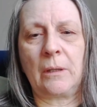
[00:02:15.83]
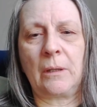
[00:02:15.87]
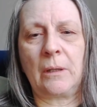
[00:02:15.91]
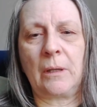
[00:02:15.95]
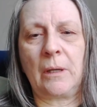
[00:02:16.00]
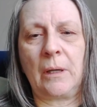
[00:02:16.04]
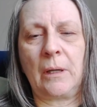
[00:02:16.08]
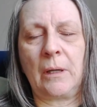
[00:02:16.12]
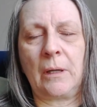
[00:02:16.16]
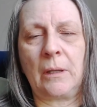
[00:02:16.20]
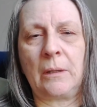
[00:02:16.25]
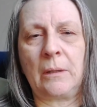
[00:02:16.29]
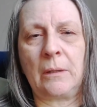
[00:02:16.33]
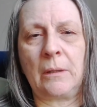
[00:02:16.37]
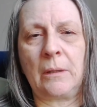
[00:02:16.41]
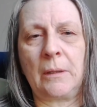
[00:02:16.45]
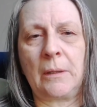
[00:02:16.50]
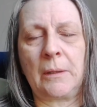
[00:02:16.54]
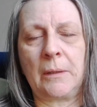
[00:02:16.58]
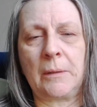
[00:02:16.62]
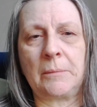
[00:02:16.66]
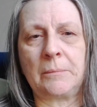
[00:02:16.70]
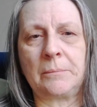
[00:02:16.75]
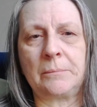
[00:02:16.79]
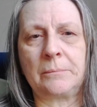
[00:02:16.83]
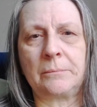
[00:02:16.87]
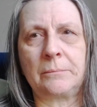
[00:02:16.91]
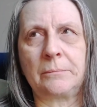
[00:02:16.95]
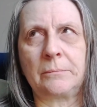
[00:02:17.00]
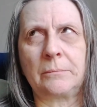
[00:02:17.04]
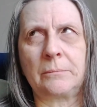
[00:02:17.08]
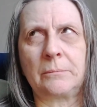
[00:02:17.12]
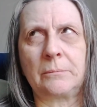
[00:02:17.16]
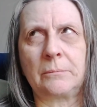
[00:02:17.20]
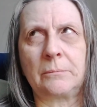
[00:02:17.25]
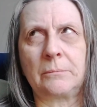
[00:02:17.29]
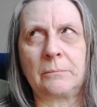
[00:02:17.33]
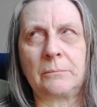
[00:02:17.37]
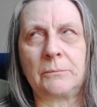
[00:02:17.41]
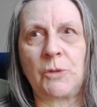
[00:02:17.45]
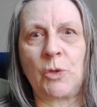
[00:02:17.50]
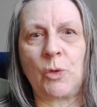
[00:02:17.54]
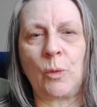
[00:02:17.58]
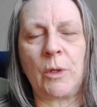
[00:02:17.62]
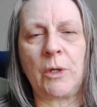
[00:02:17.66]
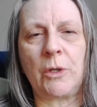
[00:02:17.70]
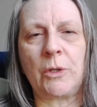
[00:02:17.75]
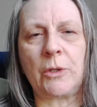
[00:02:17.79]
on
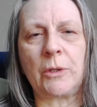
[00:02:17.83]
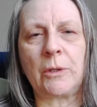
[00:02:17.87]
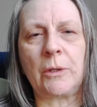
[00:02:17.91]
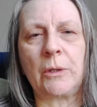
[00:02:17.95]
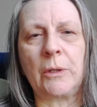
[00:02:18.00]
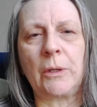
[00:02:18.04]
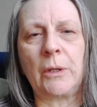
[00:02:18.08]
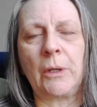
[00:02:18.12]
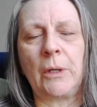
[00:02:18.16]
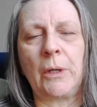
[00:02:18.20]
Twitter.